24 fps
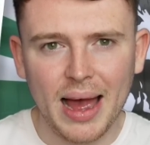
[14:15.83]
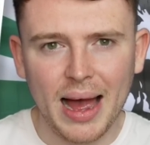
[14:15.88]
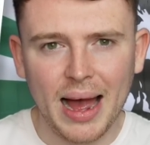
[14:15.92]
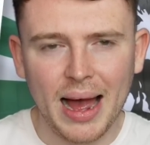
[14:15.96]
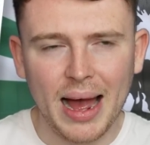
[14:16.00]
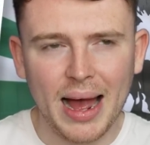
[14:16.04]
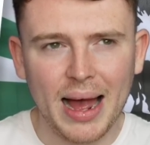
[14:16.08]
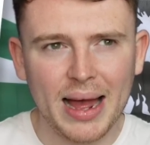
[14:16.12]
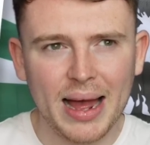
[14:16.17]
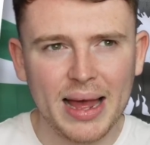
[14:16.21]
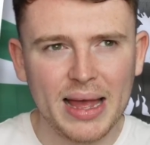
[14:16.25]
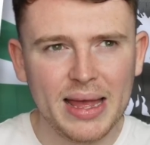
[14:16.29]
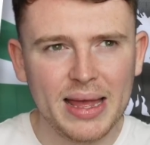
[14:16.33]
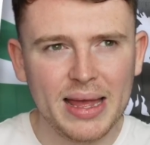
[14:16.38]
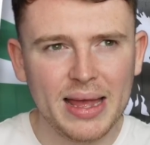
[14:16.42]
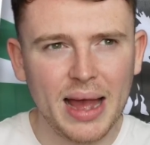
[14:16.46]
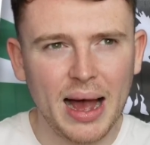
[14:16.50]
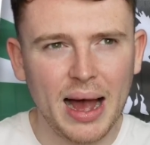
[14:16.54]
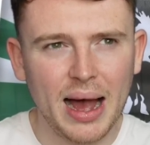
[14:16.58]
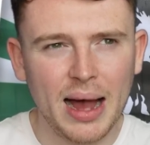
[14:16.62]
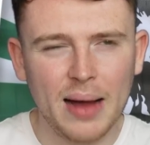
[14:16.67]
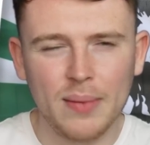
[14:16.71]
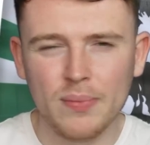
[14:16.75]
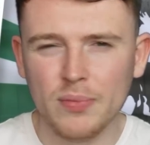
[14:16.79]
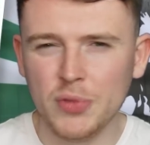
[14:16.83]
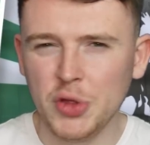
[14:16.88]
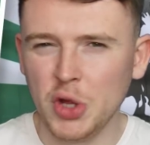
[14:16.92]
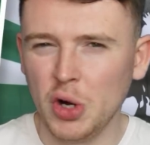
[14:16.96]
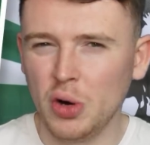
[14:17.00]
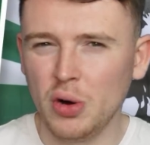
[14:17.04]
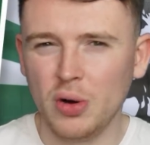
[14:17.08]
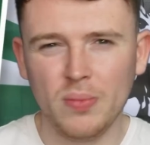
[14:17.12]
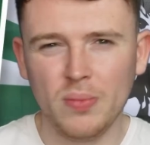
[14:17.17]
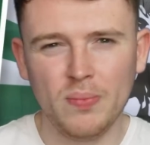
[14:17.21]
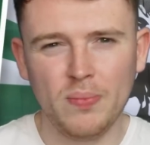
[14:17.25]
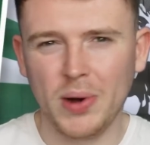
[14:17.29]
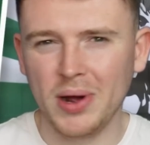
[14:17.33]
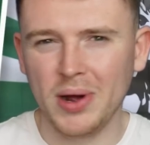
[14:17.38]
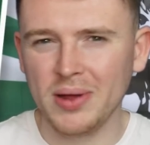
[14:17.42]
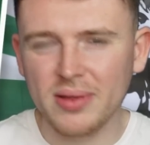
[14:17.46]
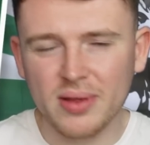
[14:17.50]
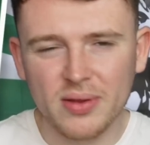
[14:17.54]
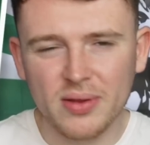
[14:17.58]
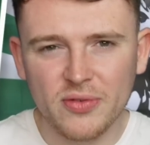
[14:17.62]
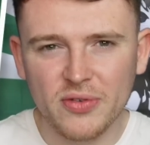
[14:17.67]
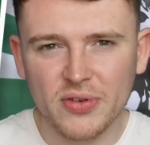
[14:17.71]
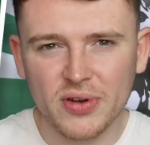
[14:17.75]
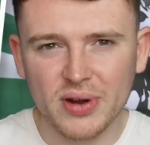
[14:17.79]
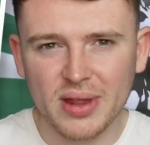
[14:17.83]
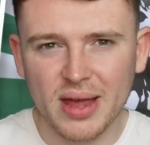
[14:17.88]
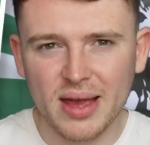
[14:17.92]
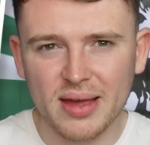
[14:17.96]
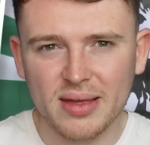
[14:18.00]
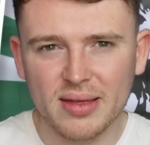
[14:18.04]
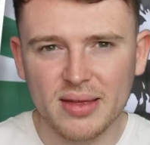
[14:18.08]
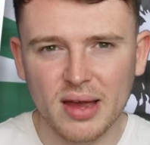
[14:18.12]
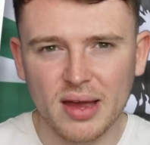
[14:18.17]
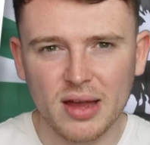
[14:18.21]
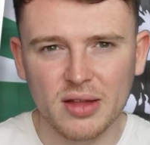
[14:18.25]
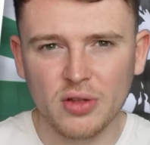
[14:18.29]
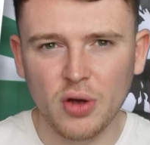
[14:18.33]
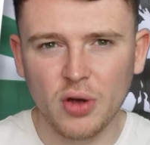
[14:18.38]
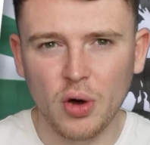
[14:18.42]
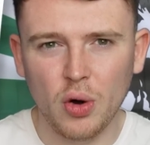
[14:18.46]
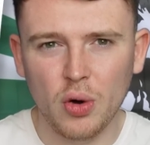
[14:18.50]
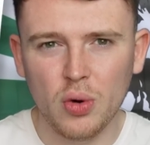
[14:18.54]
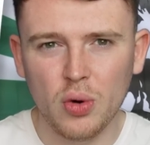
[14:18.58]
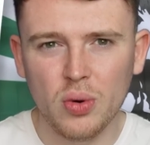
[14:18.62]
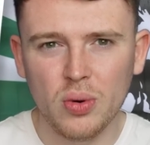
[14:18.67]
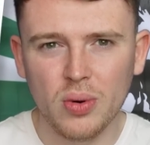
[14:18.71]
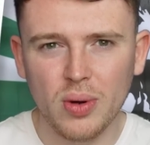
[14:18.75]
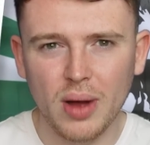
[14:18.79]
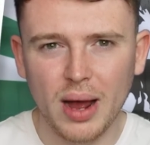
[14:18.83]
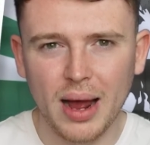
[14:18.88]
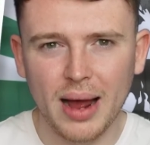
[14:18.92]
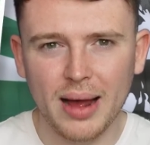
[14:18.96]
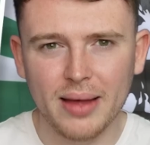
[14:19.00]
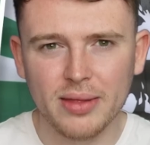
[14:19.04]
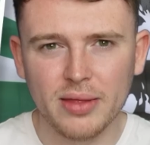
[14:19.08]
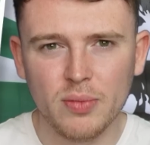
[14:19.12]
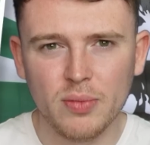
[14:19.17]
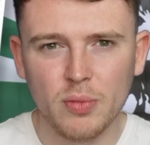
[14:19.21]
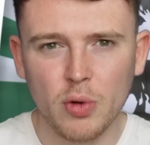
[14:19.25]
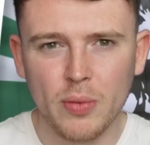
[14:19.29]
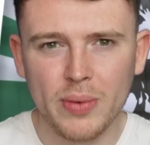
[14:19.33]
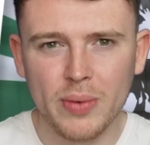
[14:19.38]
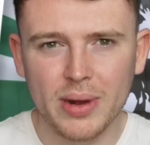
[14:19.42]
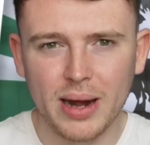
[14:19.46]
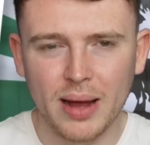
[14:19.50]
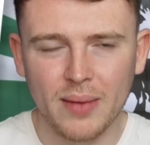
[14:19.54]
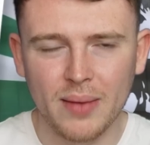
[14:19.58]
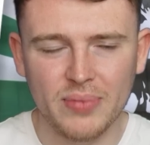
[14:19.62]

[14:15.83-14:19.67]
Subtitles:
I am not buzzing for this at all at the moment.